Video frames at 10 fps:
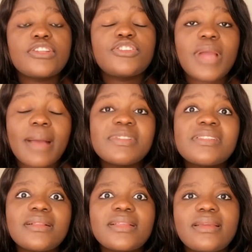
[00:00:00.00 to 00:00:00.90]
I'm
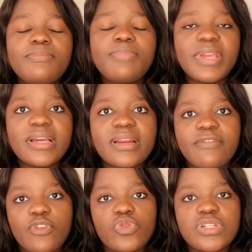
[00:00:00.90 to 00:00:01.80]
still being
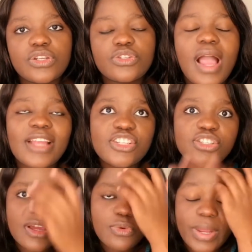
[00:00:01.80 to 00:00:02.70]
reviewed, so I
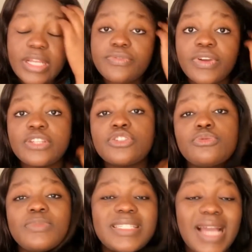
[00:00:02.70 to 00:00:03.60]
just can't wait for it
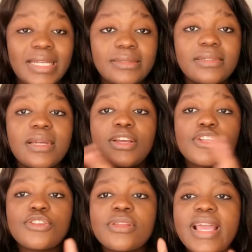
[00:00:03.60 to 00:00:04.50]
to be done,
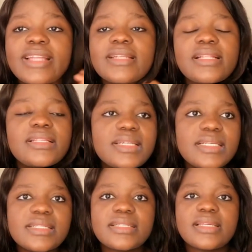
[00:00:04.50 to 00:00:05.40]
so that at
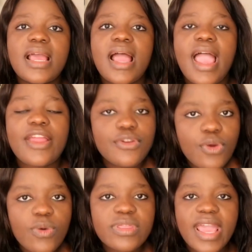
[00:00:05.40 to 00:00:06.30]
least I
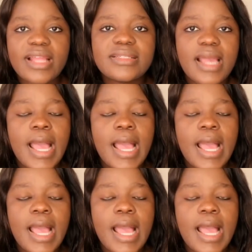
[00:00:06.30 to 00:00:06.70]
know that